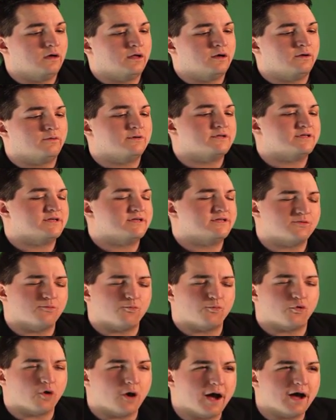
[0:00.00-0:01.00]
I don't want to say
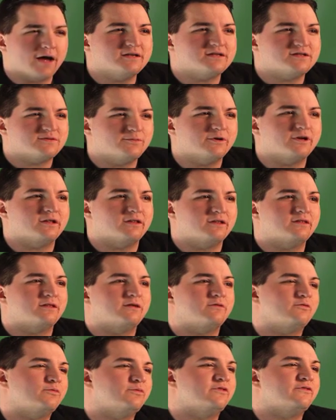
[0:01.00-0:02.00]
surprised, but I think
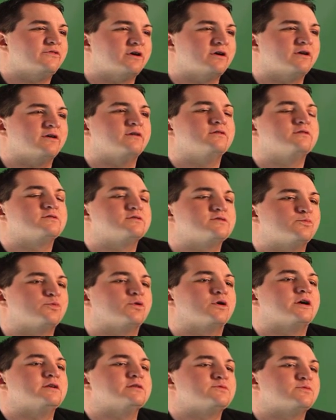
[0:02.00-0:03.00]
they will be very
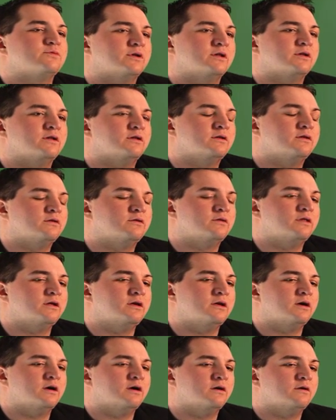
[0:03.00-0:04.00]
surprised when
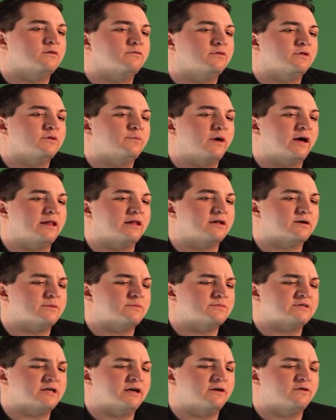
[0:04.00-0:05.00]
the pilot
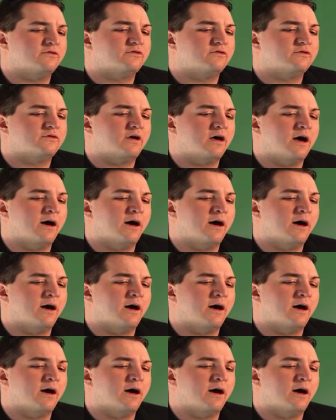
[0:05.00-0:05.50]
comes out.